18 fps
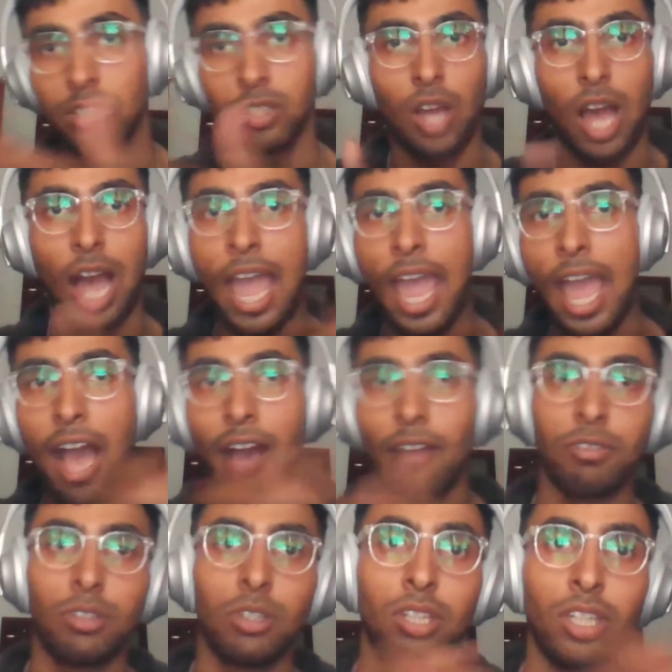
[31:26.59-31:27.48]
so I
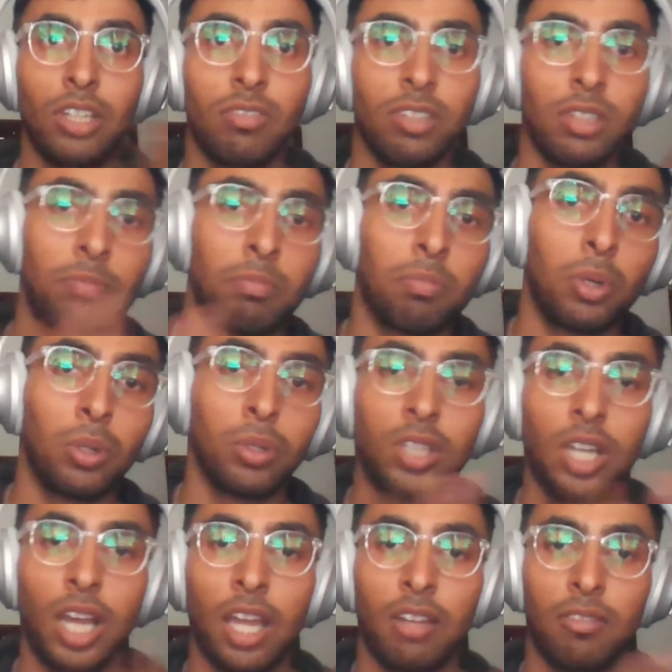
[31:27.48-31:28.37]
have to deal with both
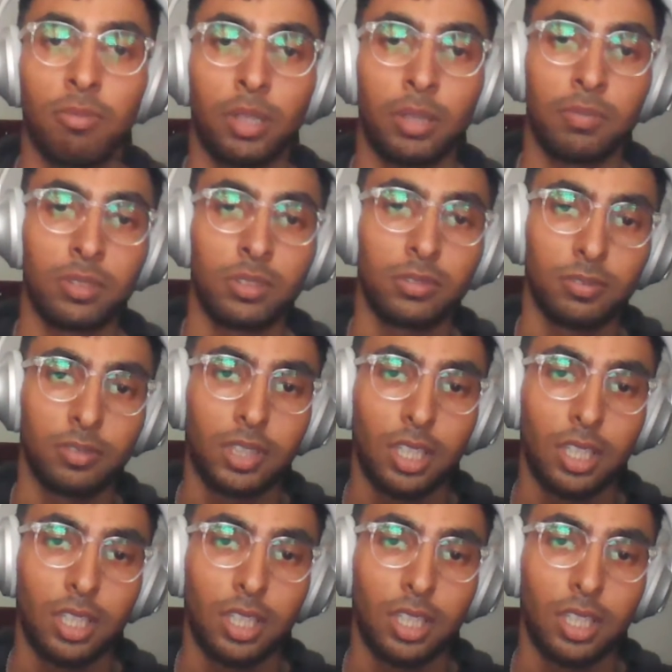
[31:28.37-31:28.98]
kind of people.